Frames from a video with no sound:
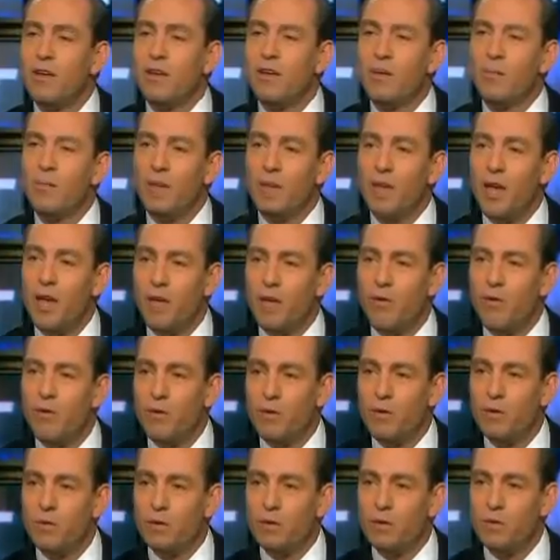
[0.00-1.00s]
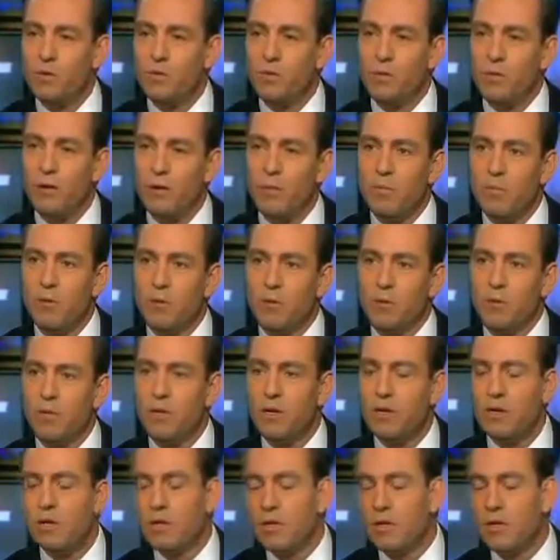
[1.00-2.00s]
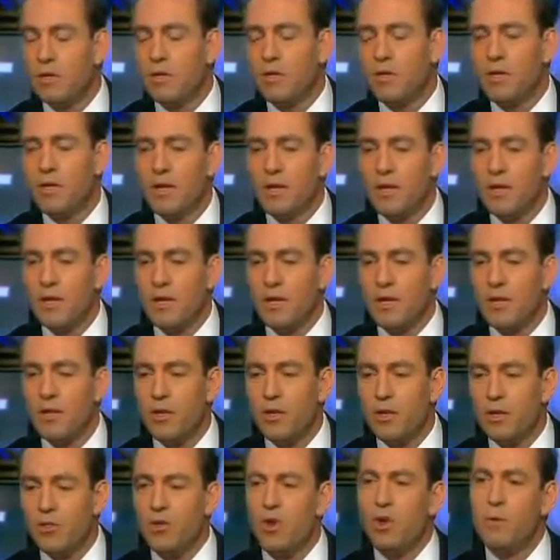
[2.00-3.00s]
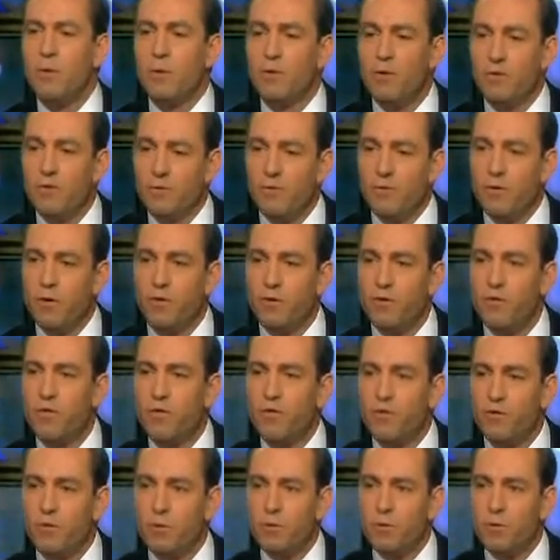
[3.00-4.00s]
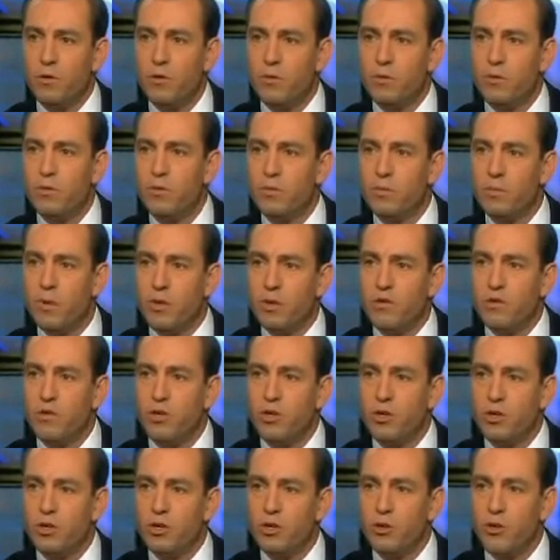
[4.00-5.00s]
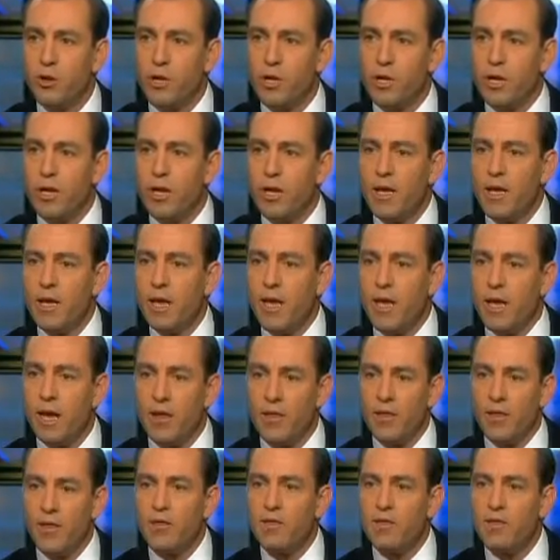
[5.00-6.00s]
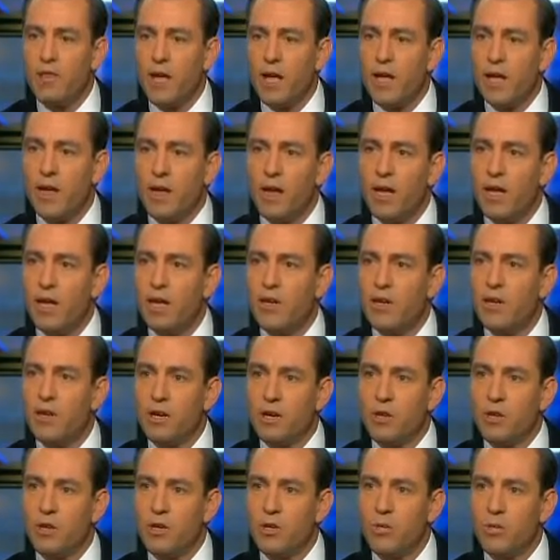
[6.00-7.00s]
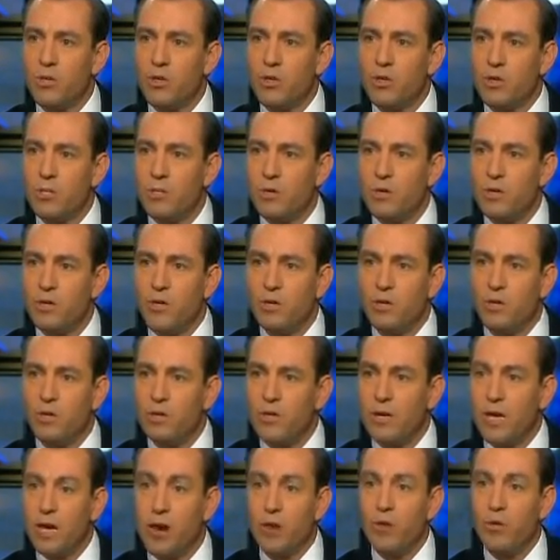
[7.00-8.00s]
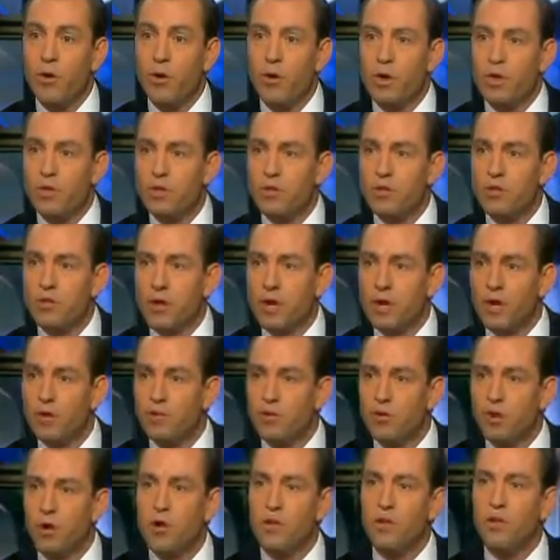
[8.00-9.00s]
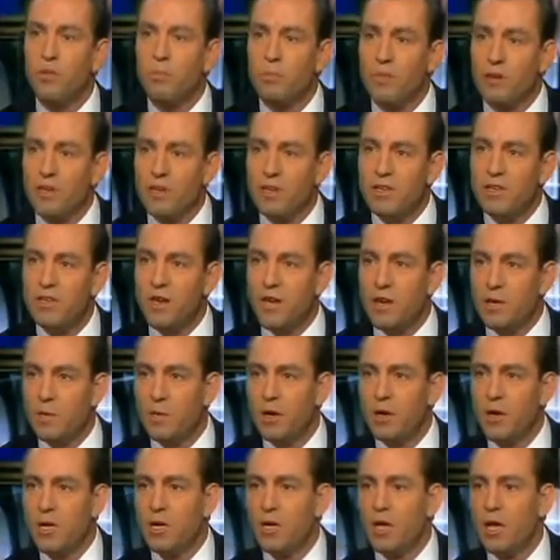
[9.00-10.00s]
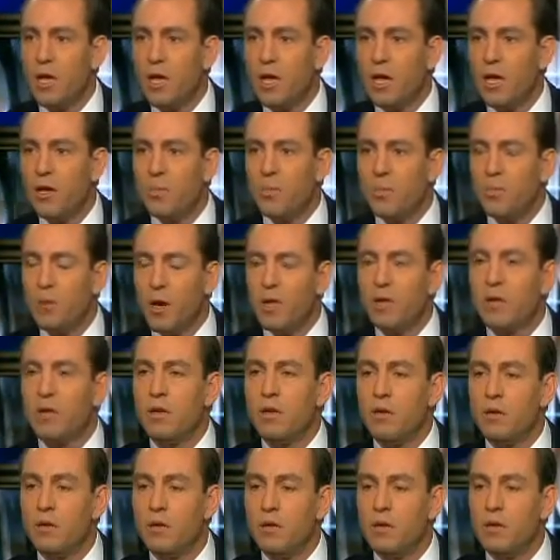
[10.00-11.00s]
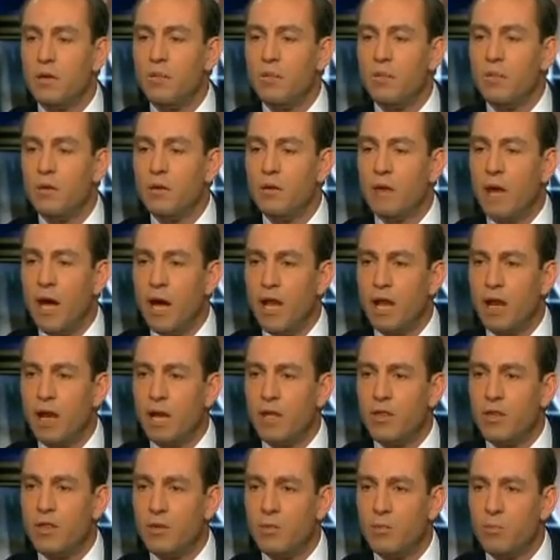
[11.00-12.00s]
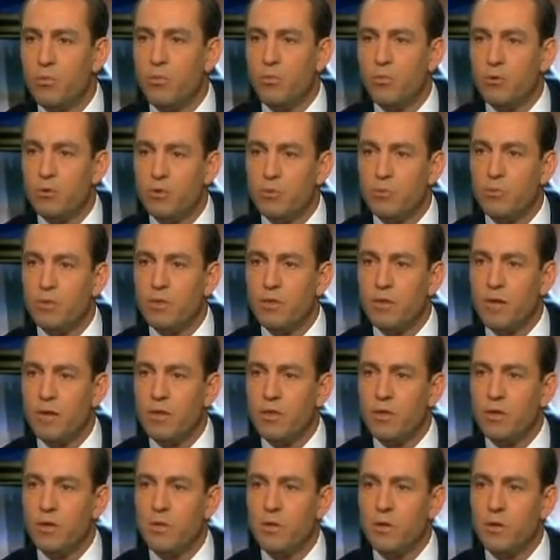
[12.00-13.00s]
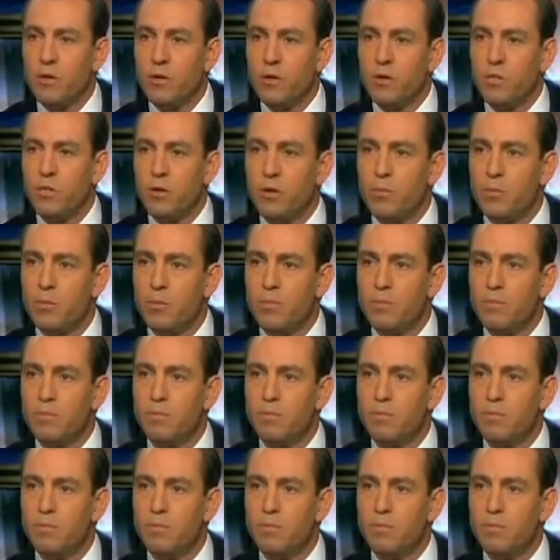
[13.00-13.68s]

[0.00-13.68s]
behavior of those who come here illegally, I think is wrong. But first and foremost, it's about security. And in this day and age, I don't think we should be erring on the side of trying to please anybody, but highlight the importance of protecting the American people.